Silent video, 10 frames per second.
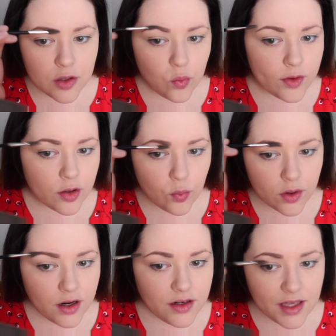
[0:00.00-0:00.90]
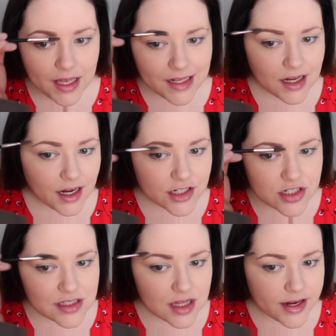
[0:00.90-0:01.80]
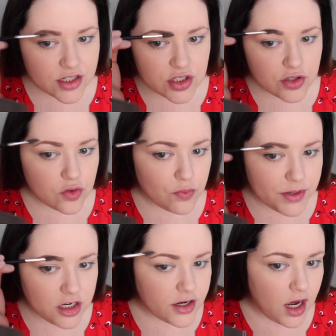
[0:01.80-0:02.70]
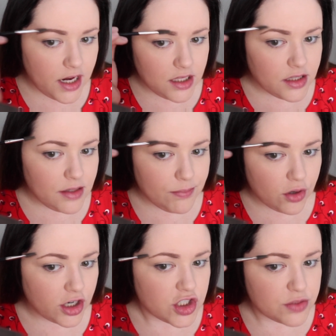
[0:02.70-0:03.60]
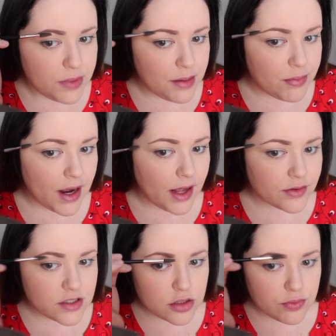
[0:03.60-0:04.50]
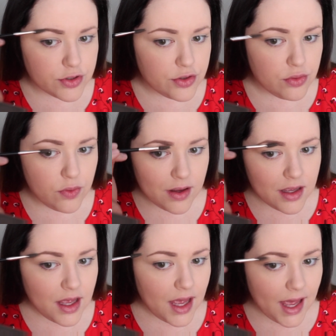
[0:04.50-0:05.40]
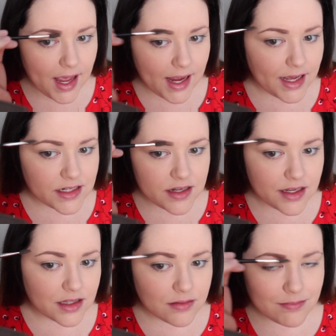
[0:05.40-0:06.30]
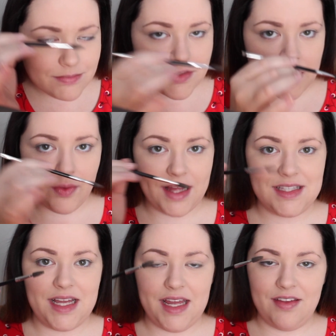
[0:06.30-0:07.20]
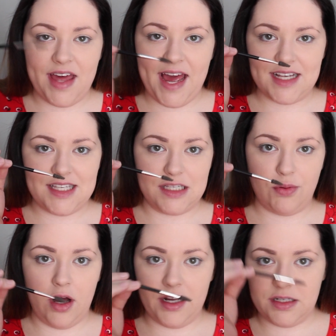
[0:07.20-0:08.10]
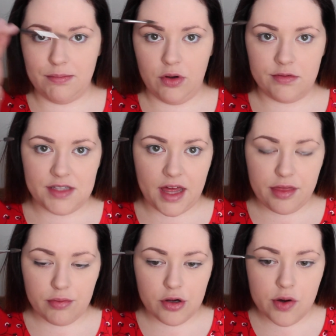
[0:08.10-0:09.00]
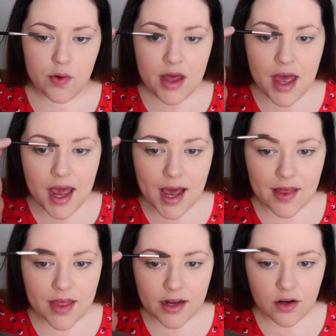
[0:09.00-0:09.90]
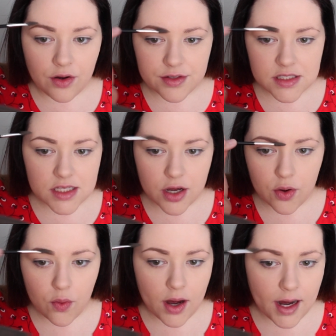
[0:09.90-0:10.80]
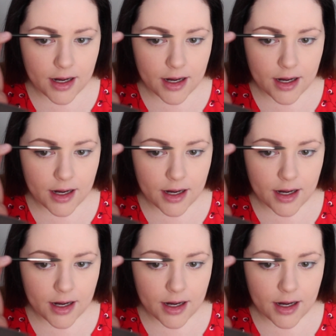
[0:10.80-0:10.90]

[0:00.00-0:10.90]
will work, and I just like to periodically brush my brows through, and it, you know, gets any of the excess product and moves that through. And then also